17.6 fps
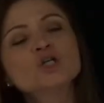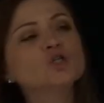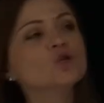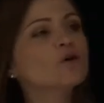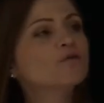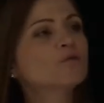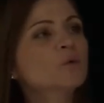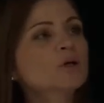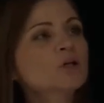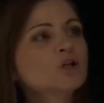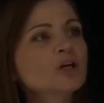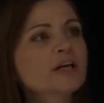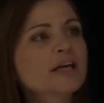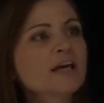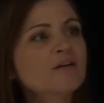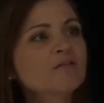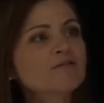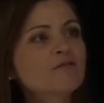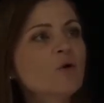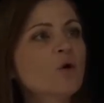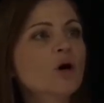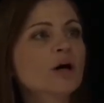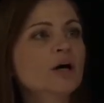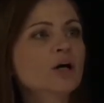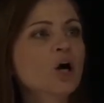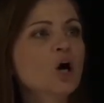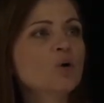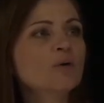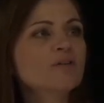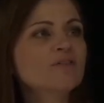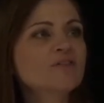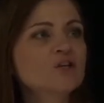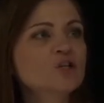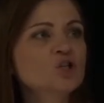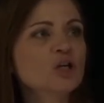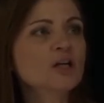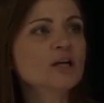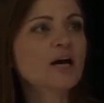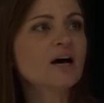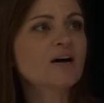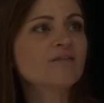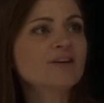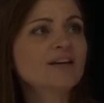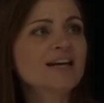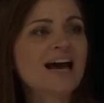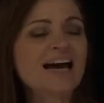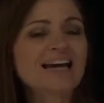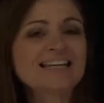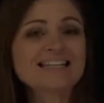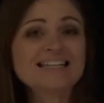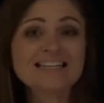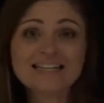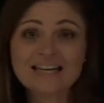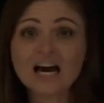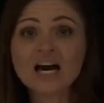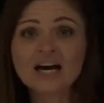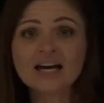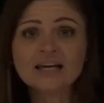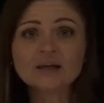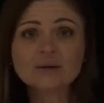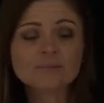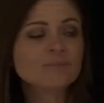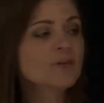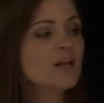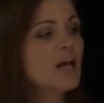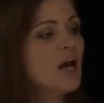So if we're looking for a coefficient of 99,